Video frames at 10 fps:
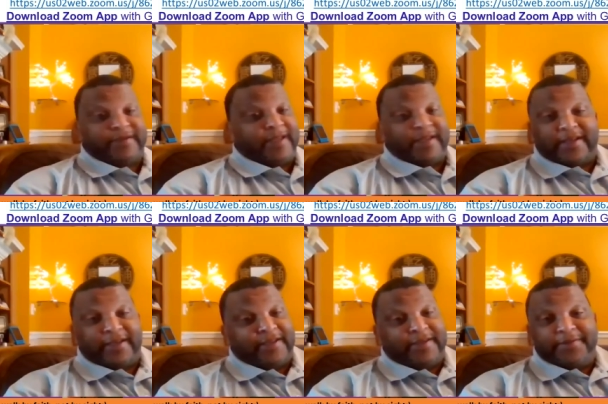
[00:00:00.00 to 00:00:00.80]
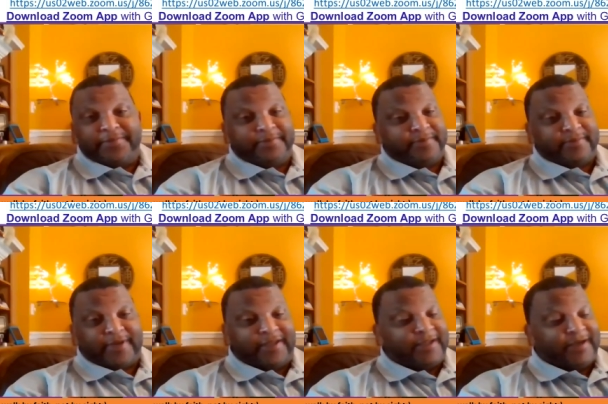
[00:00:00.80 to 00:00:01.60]
that claim.
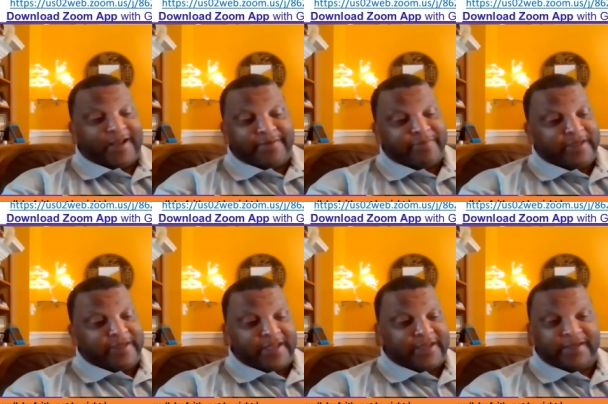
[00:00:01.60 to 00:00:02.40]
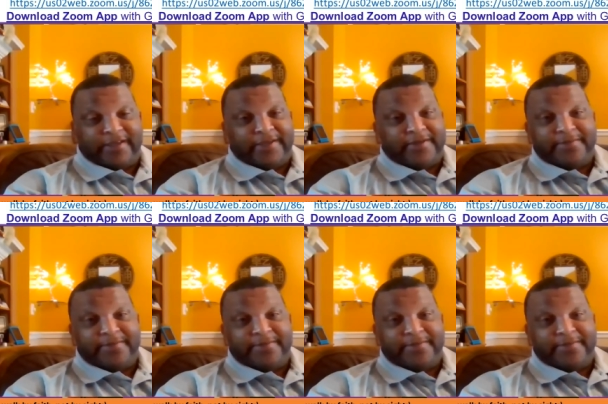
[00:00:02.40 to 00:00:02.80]
I cannot make that claim.